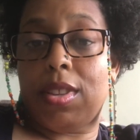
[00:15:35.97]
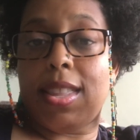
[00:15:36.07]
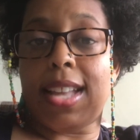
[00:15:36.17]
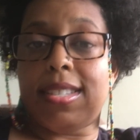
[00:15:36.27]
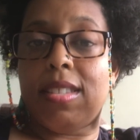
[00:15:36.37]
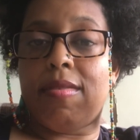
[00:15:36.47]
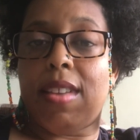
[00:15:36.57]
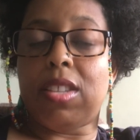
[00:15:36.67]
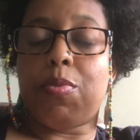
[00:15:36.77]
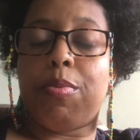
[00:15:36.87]
that's
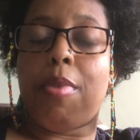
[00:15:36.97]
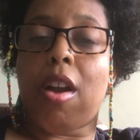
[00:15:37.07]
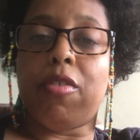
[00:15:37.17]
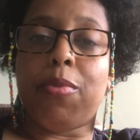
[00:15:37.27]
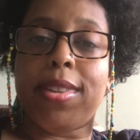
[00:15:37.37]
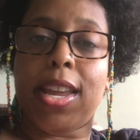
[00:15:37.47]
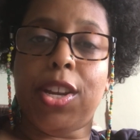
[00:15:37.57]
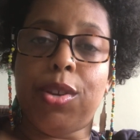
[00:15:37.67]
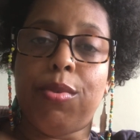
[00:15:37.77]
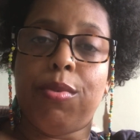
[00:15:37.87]
part of what they
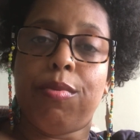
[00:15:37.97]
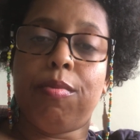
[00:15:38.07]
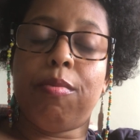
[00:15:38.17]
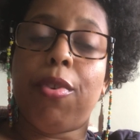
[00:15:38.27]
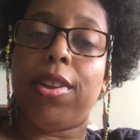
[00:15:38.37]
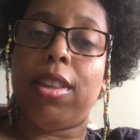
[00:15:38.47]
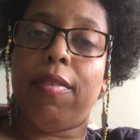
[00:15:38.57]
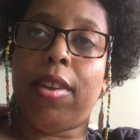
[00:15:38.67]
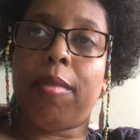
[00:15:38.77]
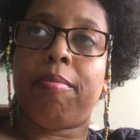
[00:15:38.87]
do for a
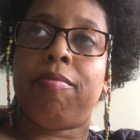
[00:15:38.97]
living.